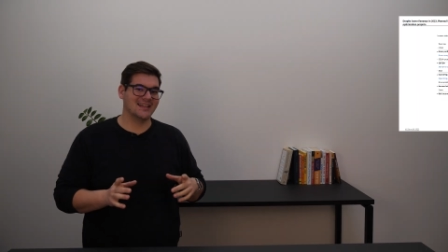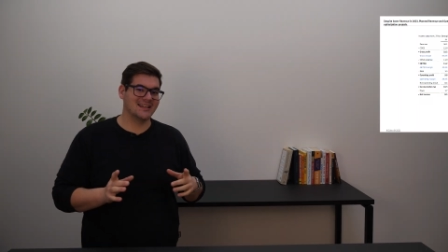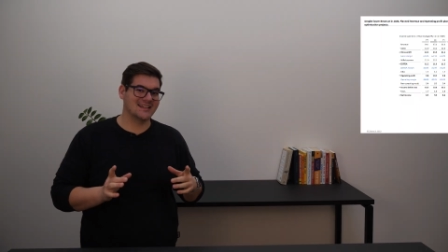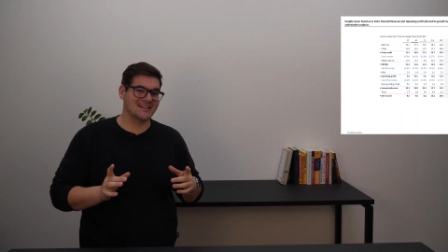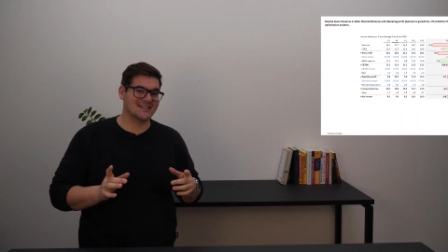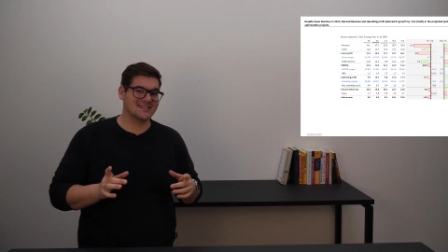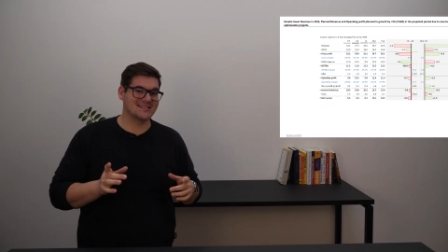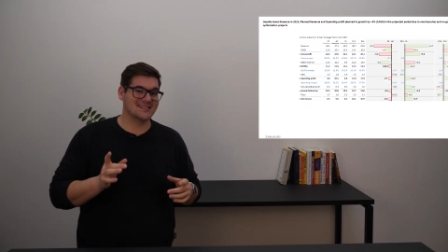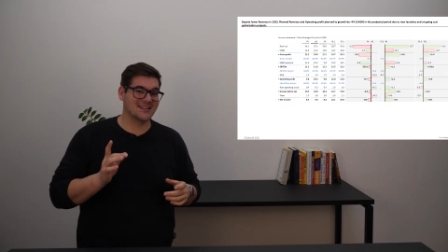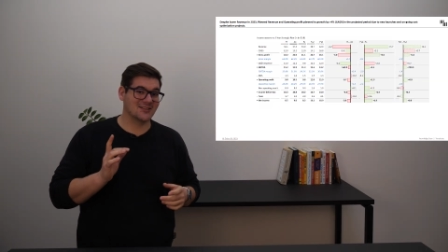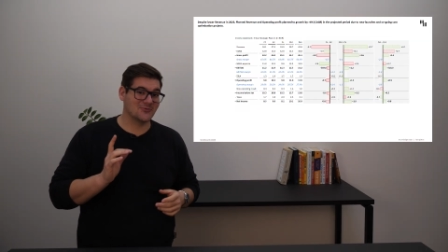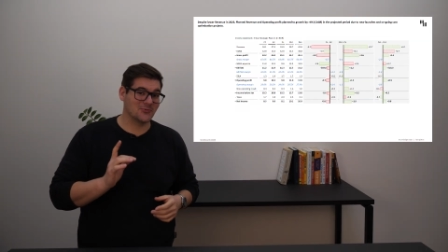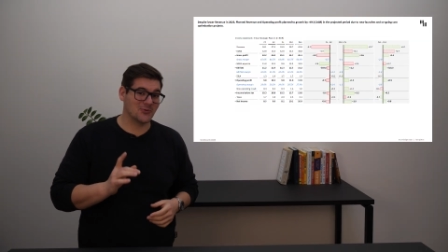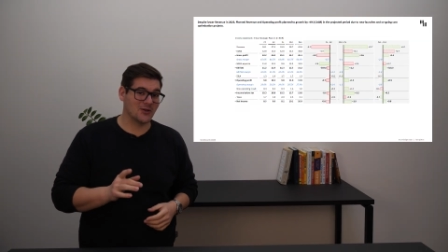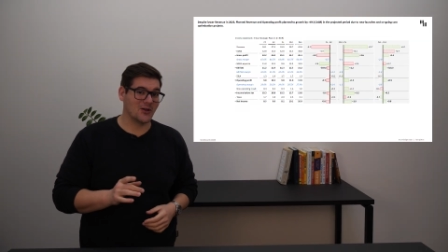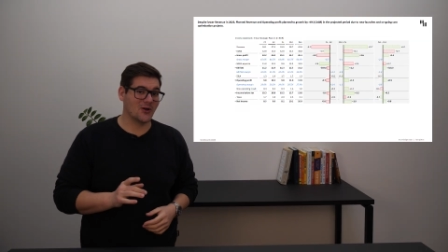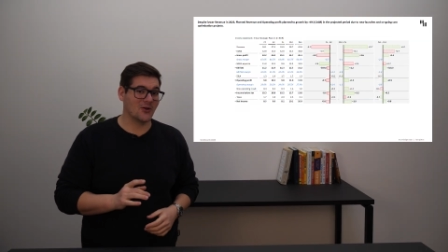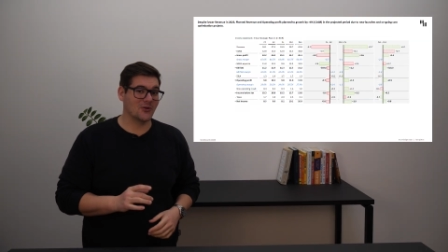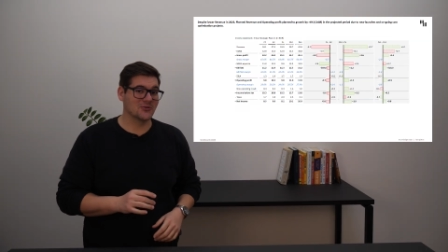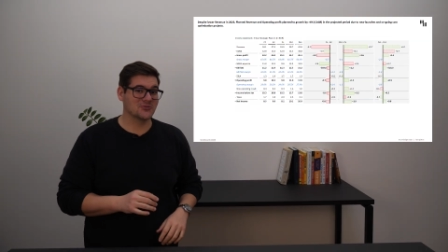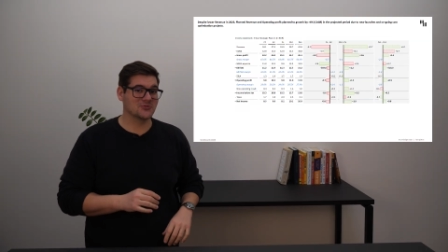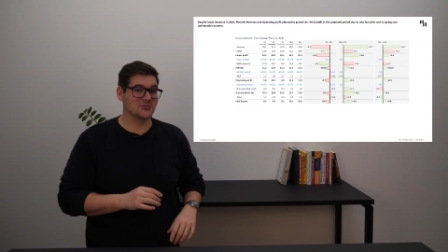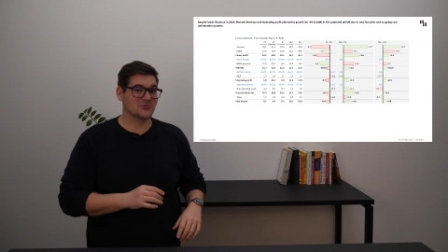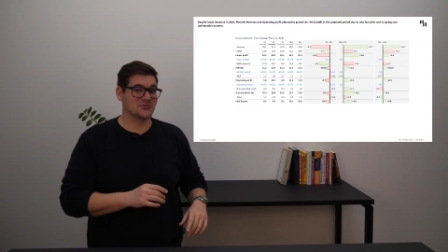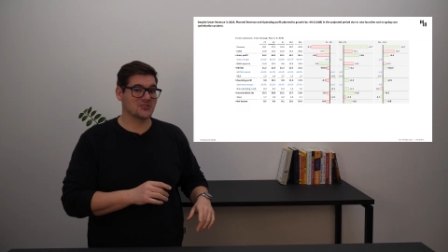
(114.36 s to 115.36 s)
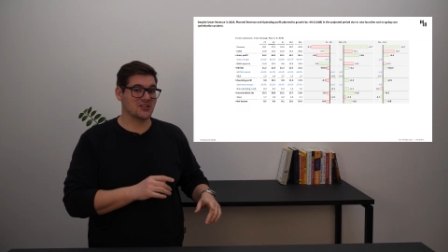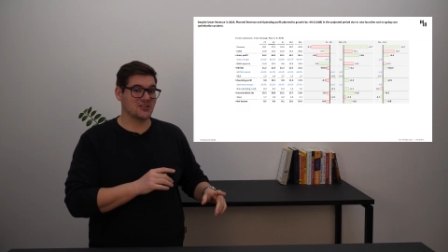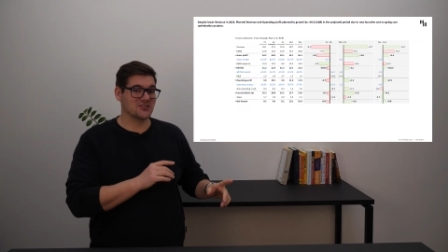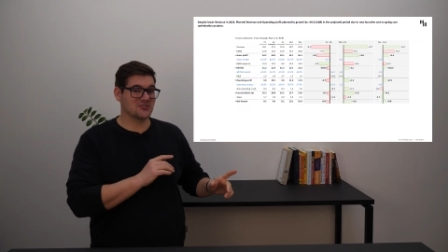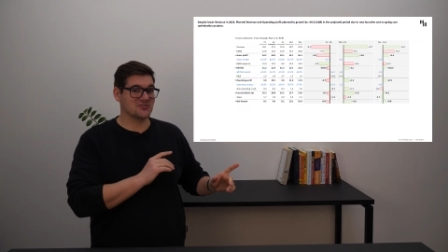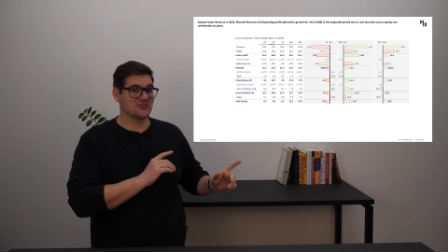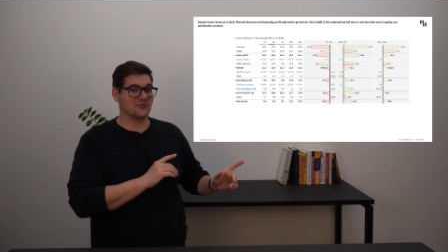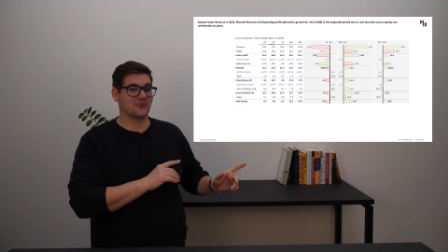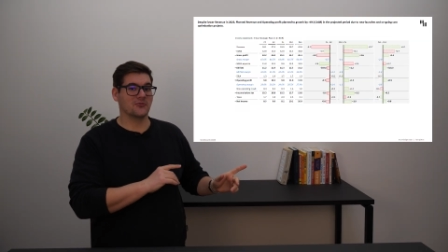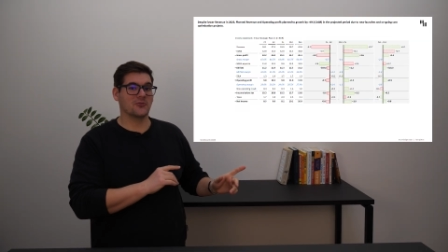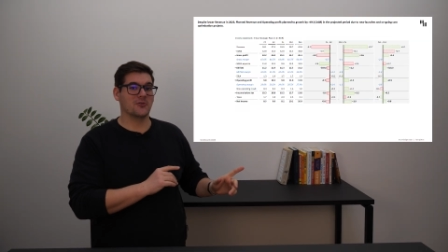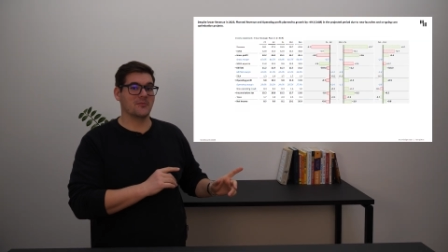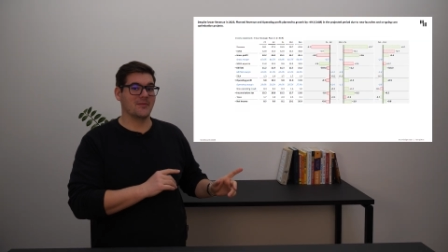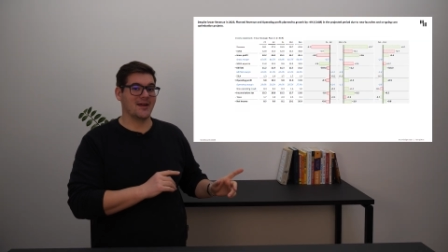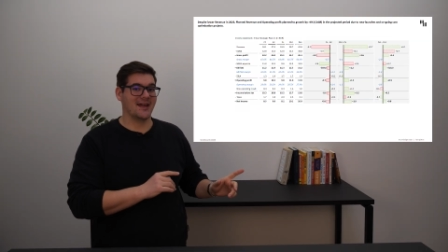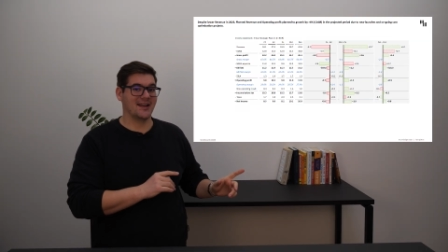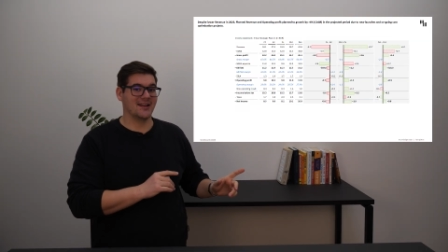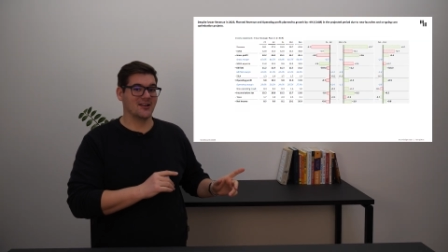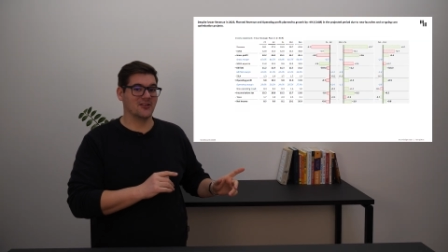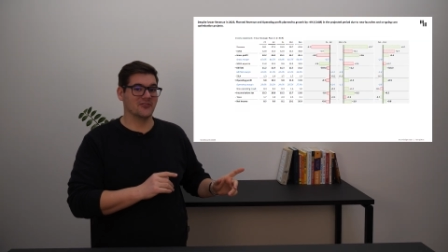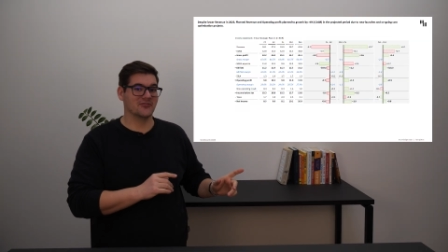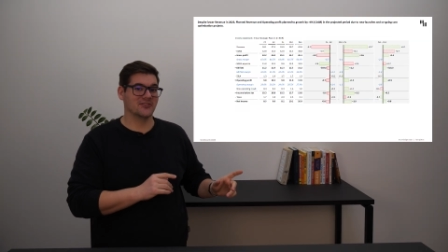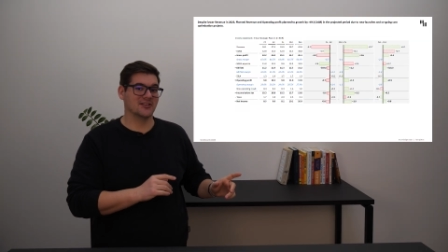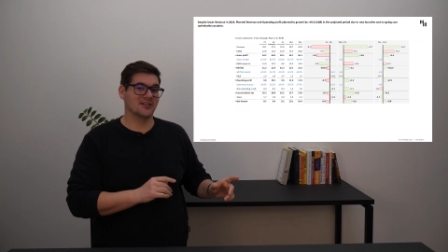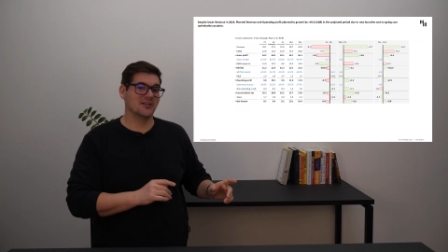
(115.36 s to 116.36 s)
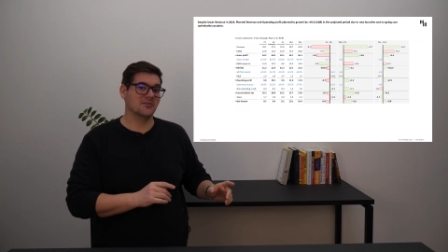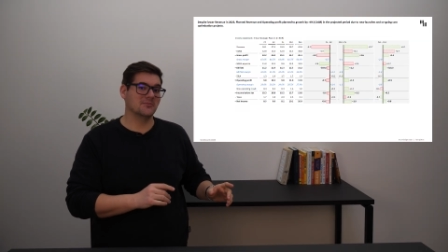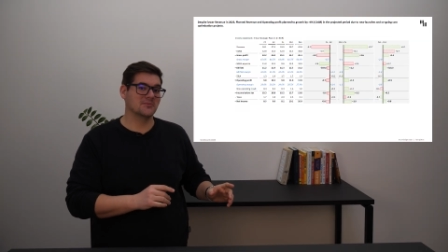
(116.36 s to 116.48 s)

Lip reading: is that we also changed the formatting of the